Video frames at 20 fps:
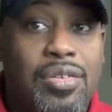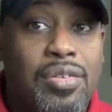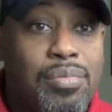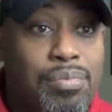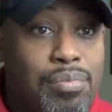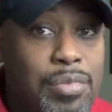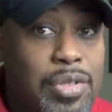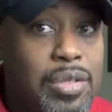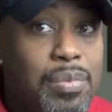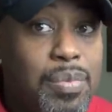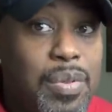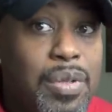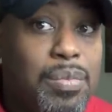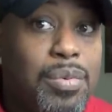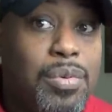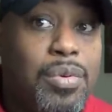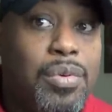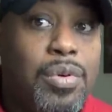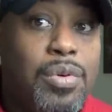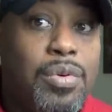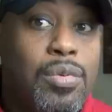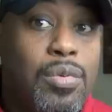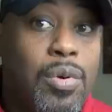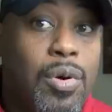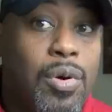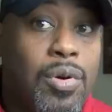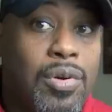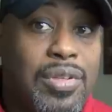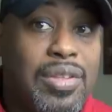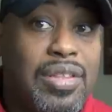many people
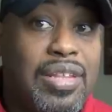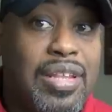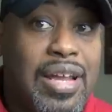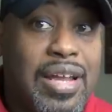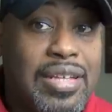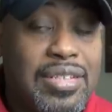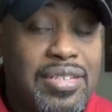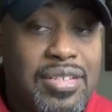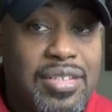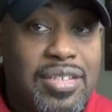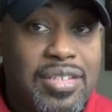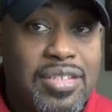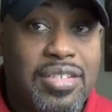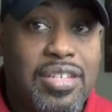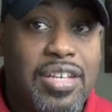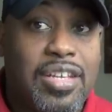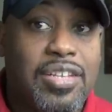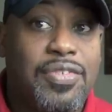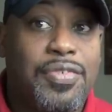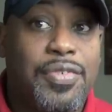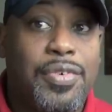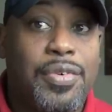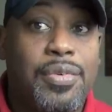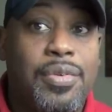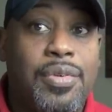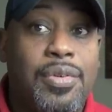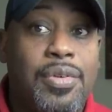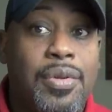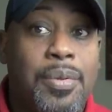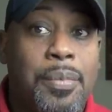who are not
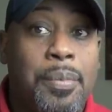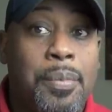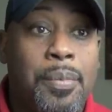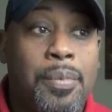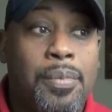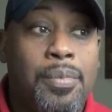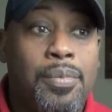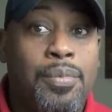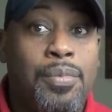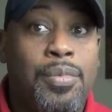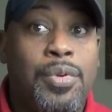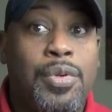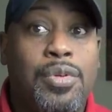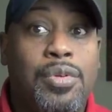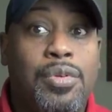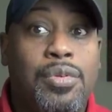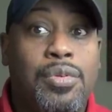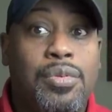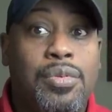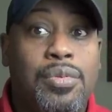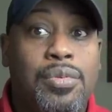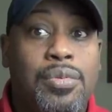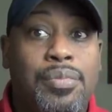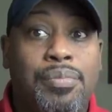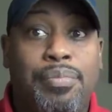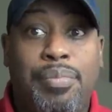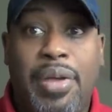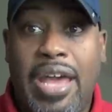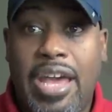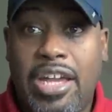successful will
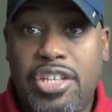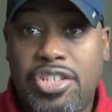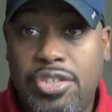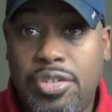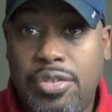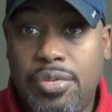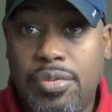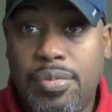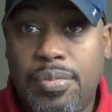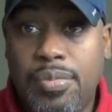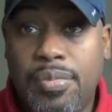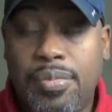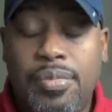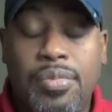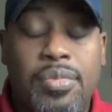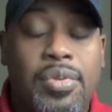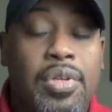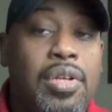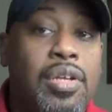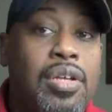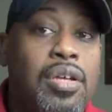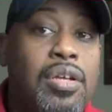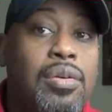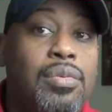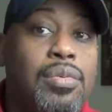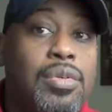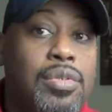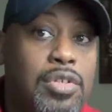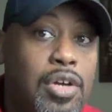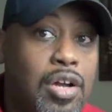bash you,
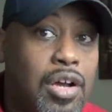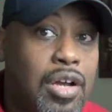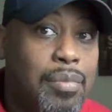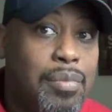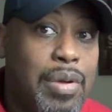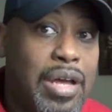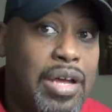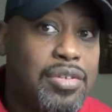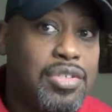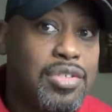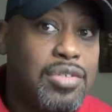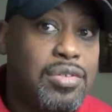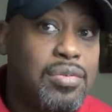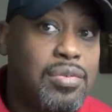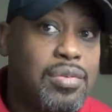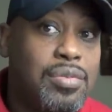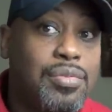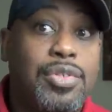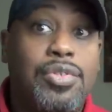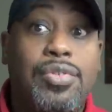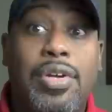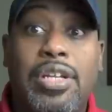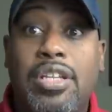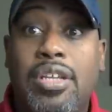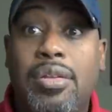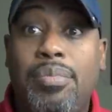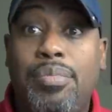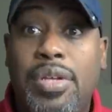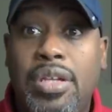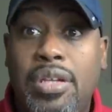will talk about you, will try to
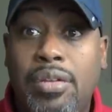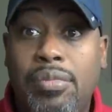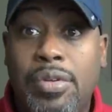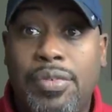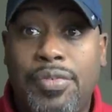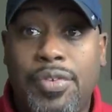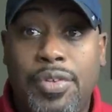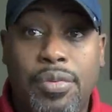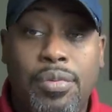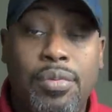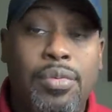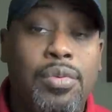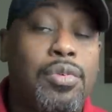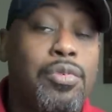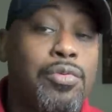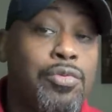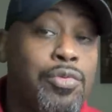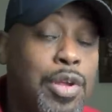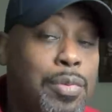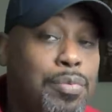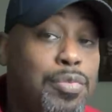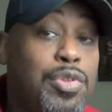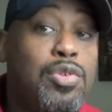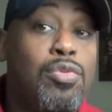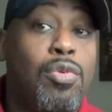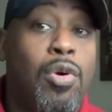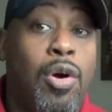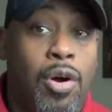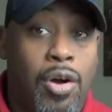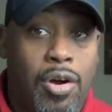compete with you, will rip
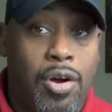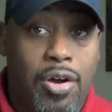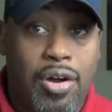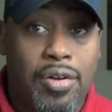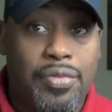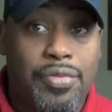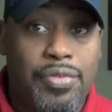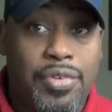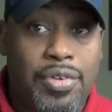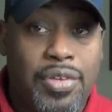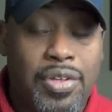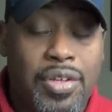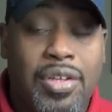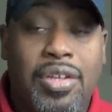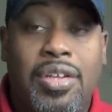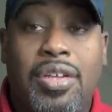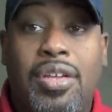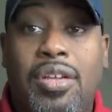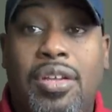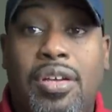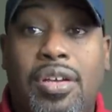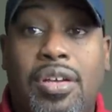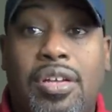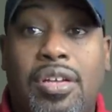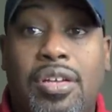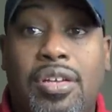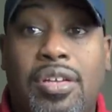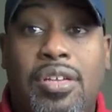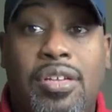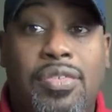you off,
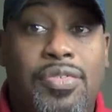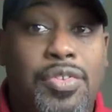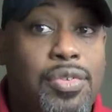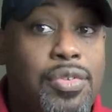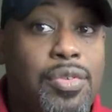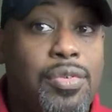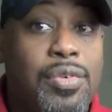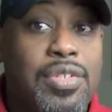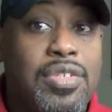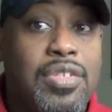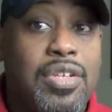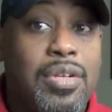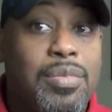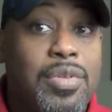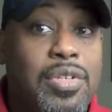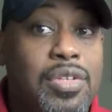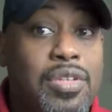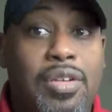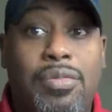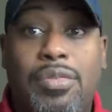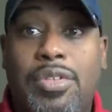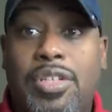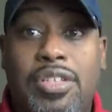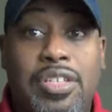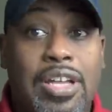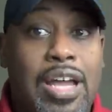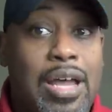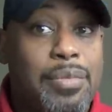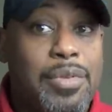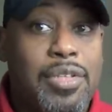uh, if you're doing something, they will
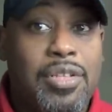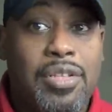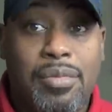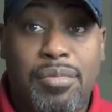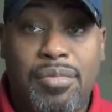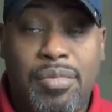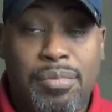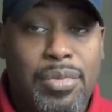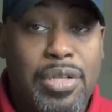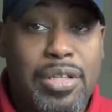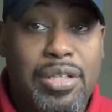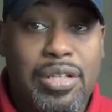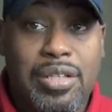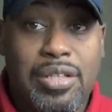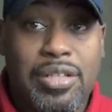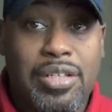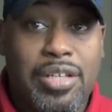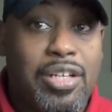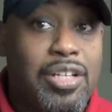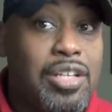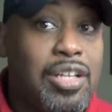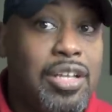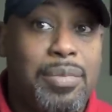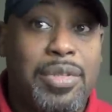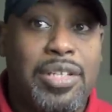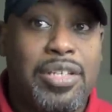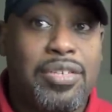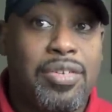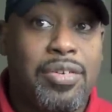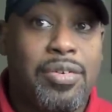adopt it immediately and claim
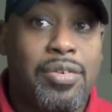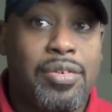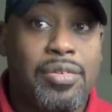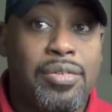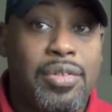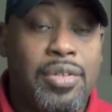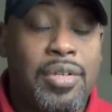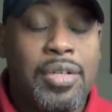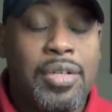it as their own.